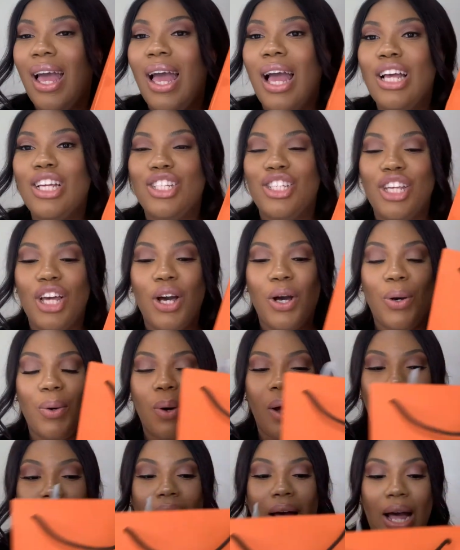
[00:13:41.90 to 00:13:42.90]
so
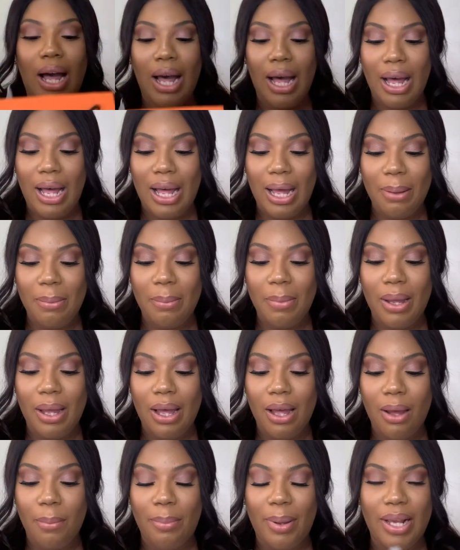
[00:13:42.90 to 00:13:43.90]
um,
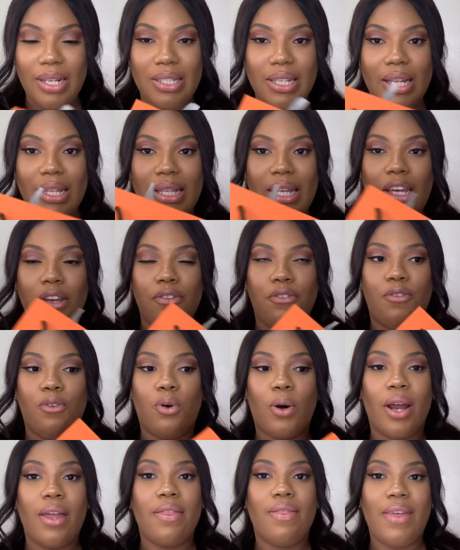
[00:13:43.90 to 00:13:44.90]
basically
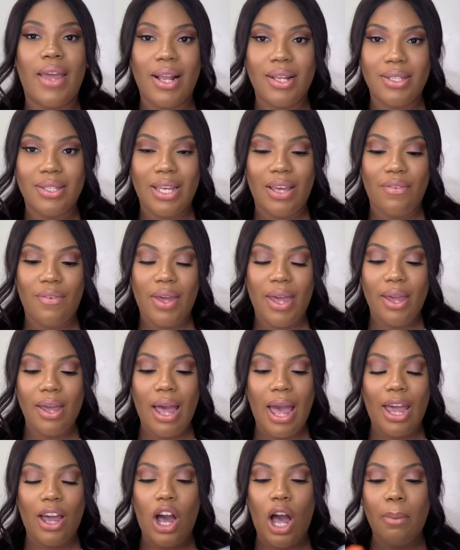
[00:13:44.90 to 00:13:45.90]
for Thanksgiving,
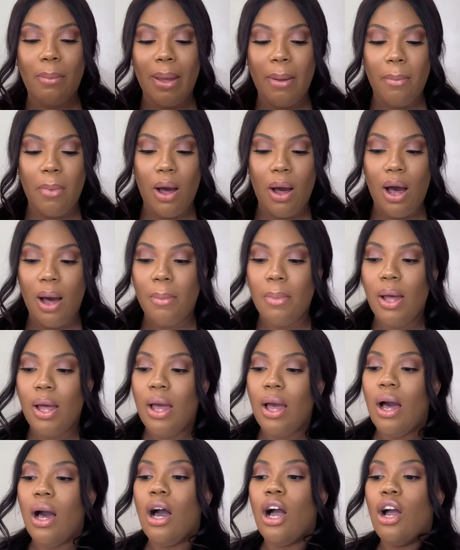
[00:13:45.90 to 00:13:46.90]
I got my mom
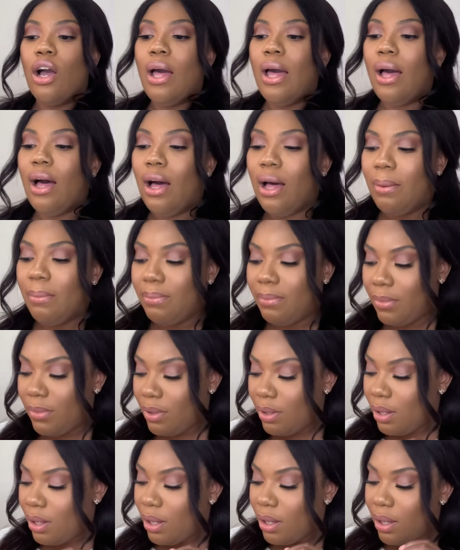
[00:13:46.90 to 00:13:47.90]
a, uh, um,
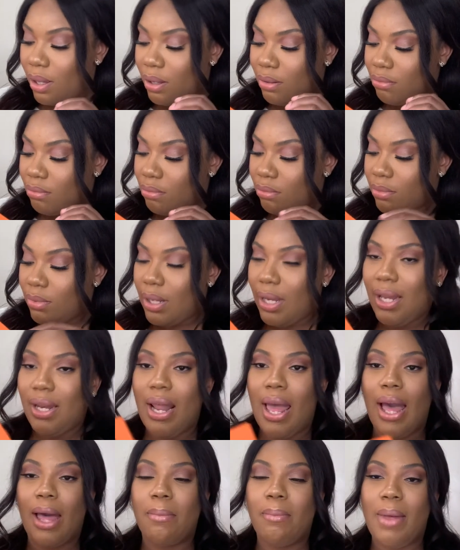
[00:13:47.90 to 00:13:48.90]
an
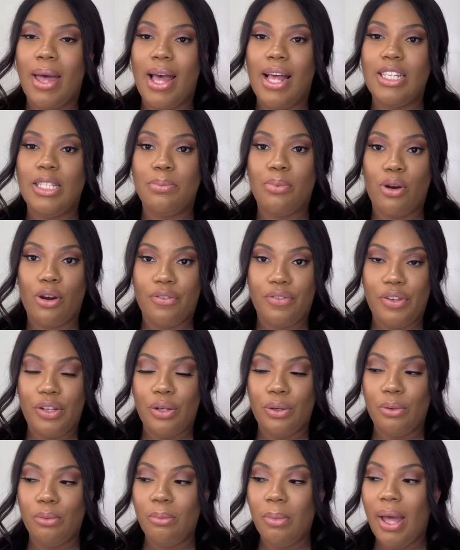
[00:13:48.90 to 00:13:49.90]
Hermes
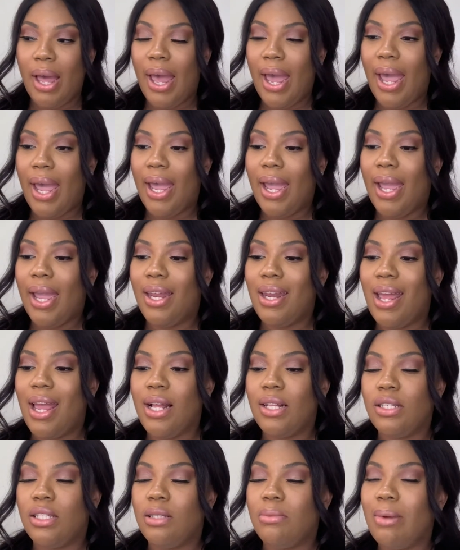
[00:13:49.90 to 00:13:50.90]
perfume and
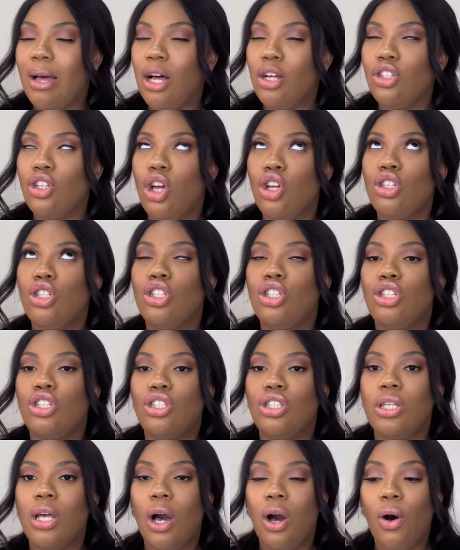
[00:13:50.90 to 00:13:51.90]
it smells
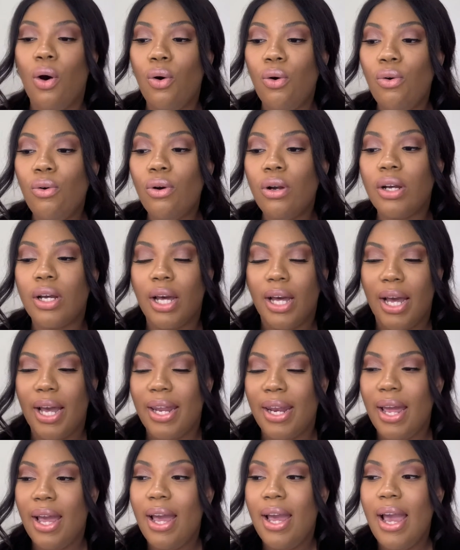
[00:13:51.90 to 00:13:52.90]
so
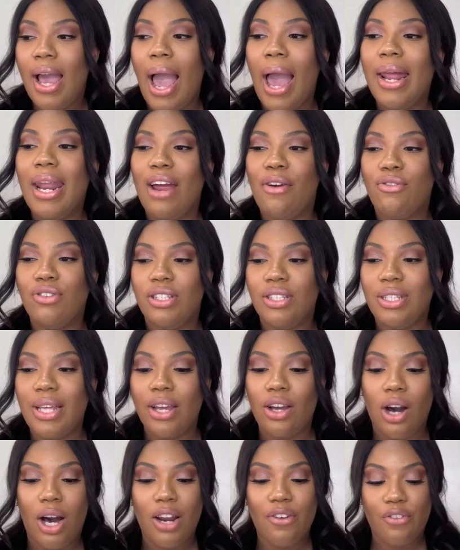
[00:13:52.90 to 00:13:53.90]
good. And ever since I
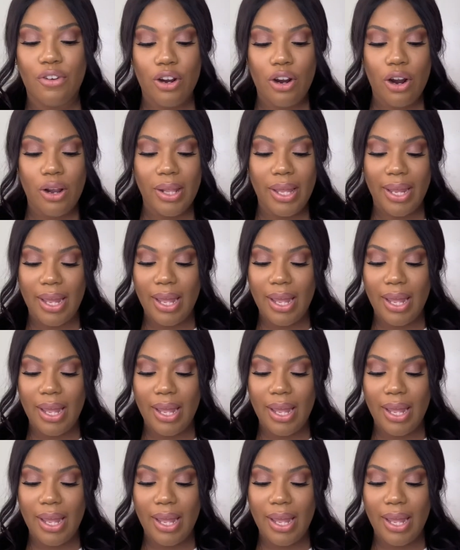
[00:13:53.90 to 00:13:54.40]
got it for her, like